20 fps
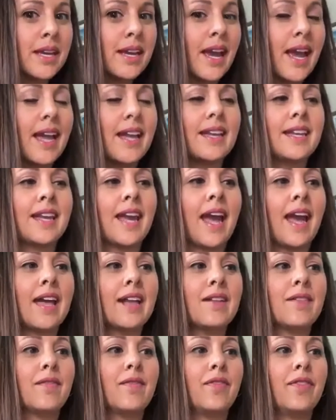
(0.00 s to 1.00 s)
and
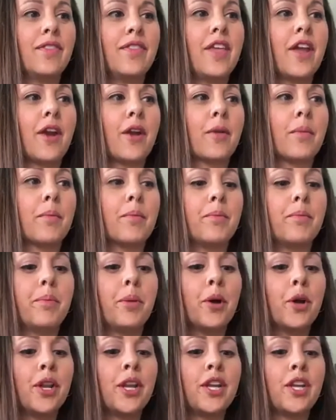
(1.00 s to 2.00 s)
yet they're
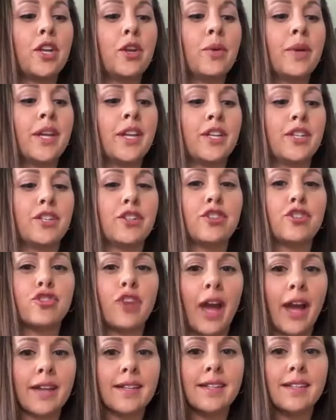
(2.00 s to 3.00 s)
putting you in a
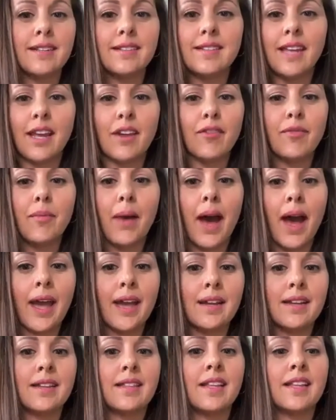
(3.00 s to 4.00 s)
distracted state of
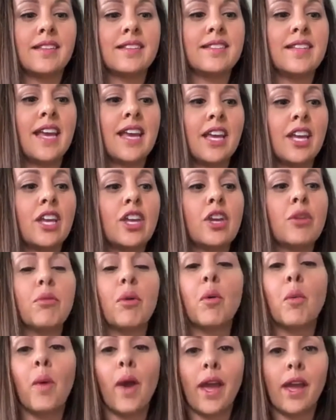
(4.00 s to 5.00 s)
mind that's taking you
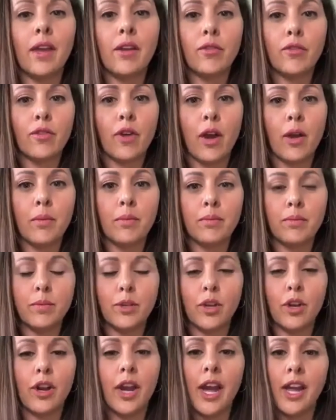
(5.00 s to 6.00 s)
away from
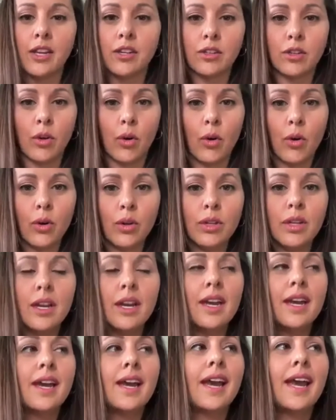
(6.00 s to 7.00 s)
your end goal
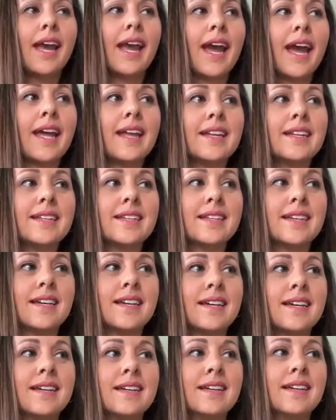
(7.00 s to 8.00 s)
and
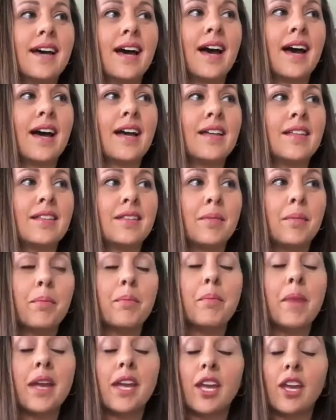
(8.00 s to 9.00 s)

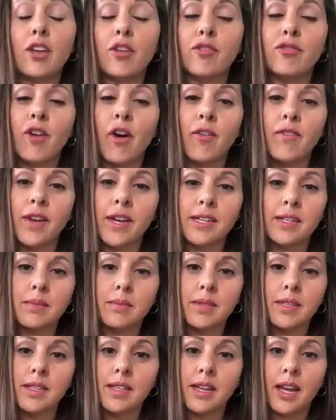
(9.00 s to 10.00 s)
making you fall victim
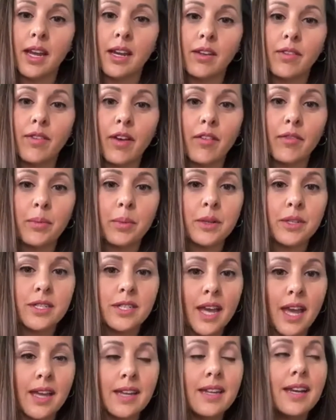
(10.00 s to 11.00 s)
to the
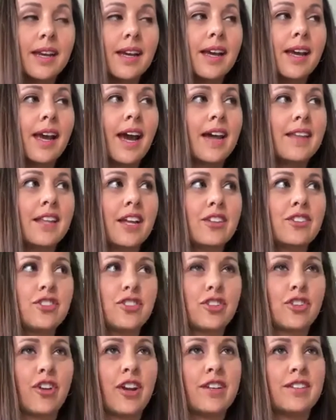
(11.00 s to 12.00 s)
95%. And that's
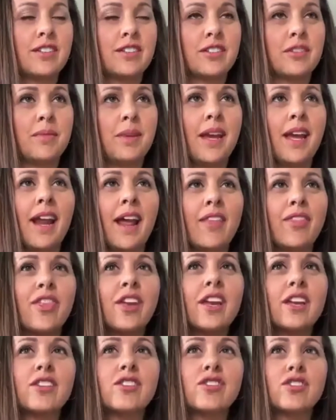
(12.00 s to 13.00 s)
just crazy to me. And I
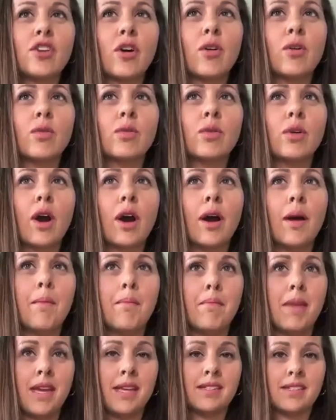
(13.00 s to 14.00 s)
think it's so
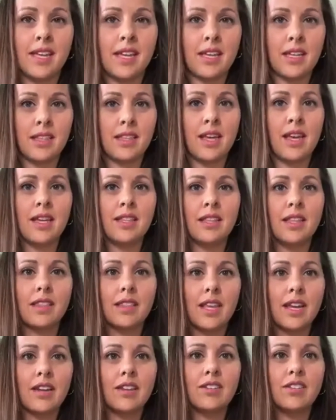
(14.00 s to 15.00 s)
amazing that the
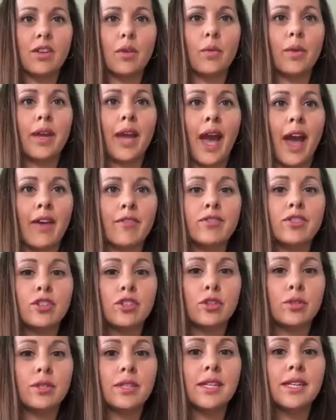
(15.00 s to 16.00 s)
things that we have to
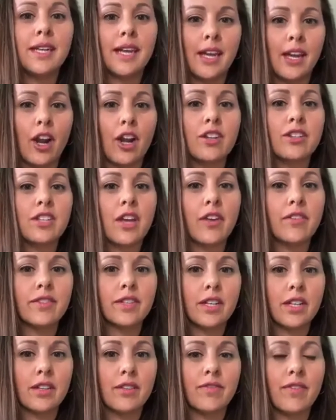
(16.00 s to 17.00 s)
do to get ourselves
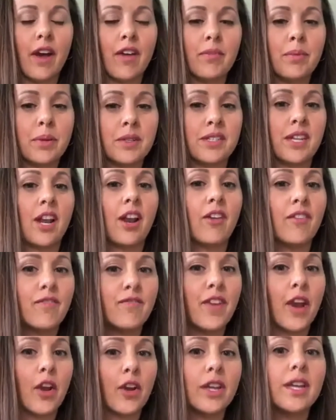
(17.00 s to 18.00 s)
into the 5% are
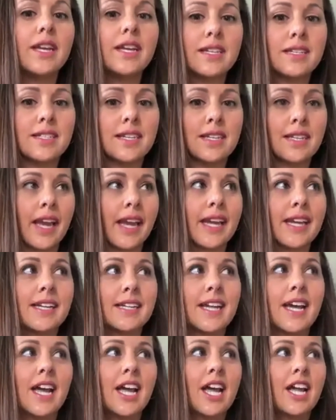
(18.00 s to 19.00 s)
very easy.
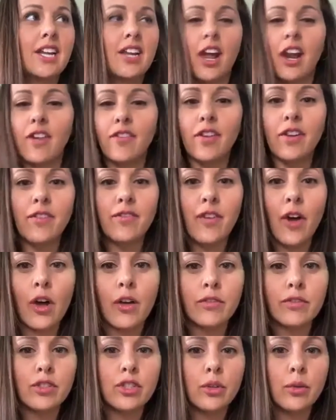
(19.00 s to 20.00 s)
None of it
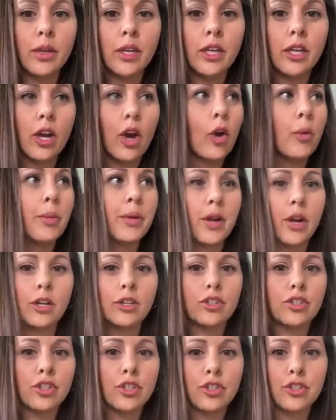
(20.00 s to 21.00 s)
involves doing open heart
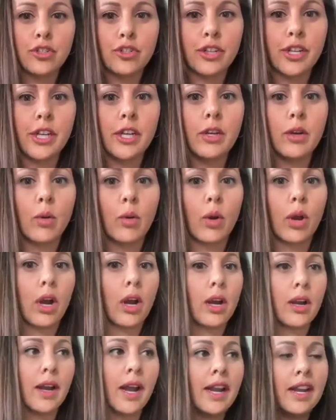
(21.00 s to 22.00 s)
surgery
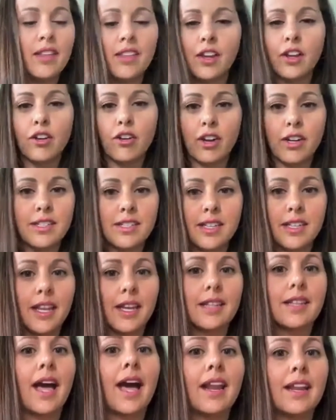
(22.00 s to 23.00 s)
or anything crazy
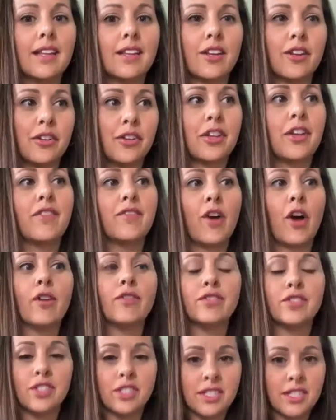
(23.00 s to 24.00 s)
like that. It literally
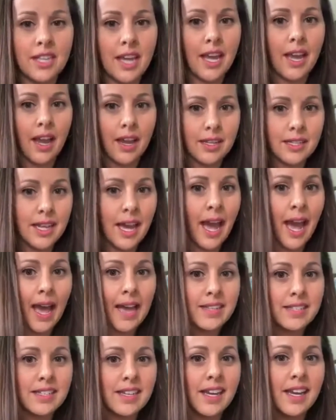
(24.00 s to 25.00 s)
involves just staying on
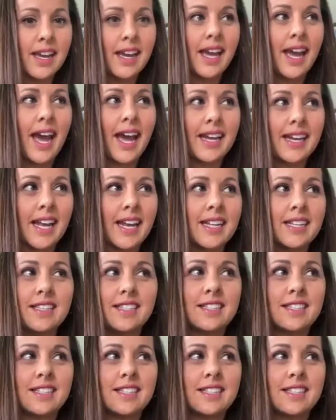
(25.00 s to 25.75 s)
task. And yet it's